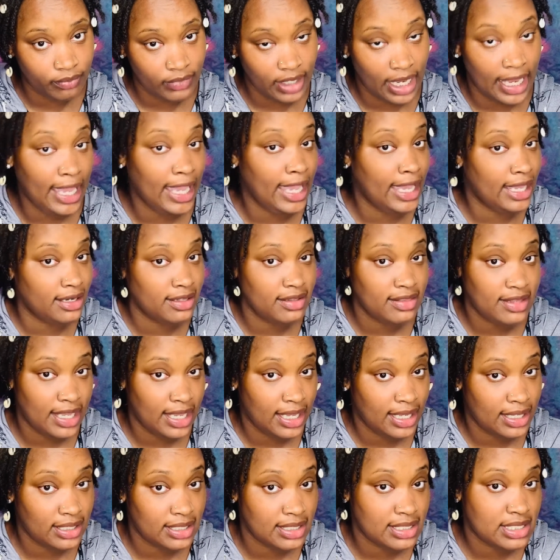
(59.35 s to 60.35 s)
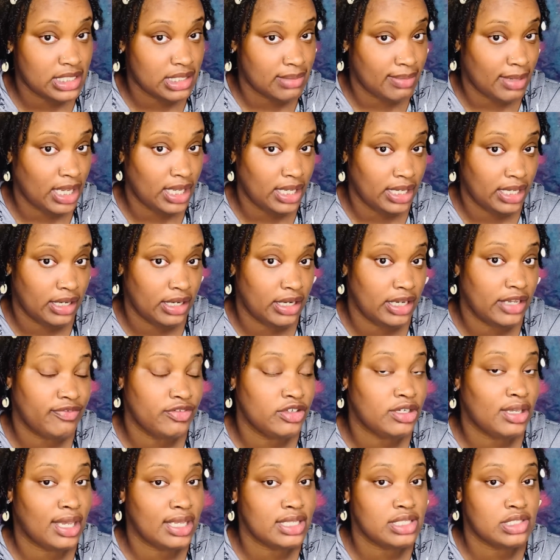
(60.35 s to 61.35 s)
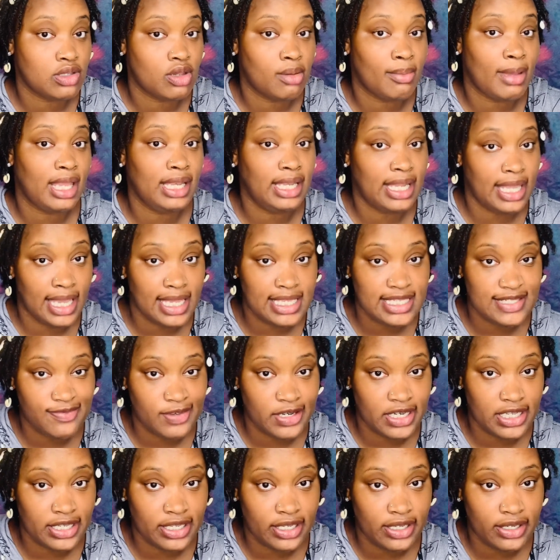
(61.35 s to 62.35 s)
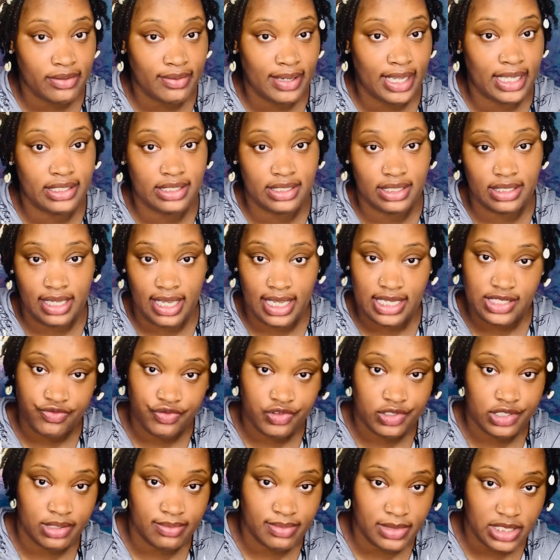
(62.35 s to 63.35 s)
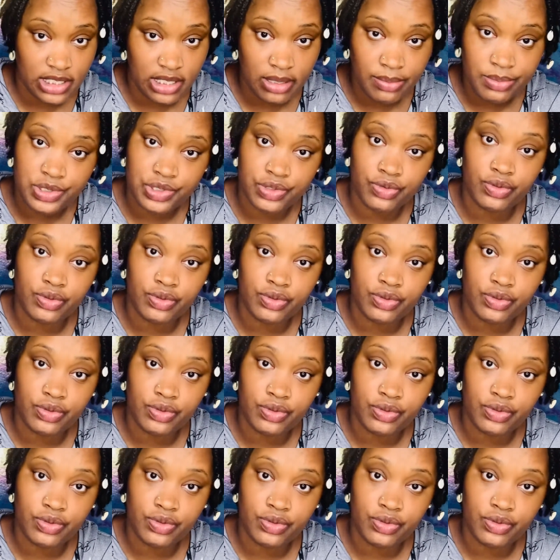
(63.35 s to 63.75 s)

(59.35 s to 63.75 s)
I added that into my hair. If you guys saw my last video, I did ask for some tips on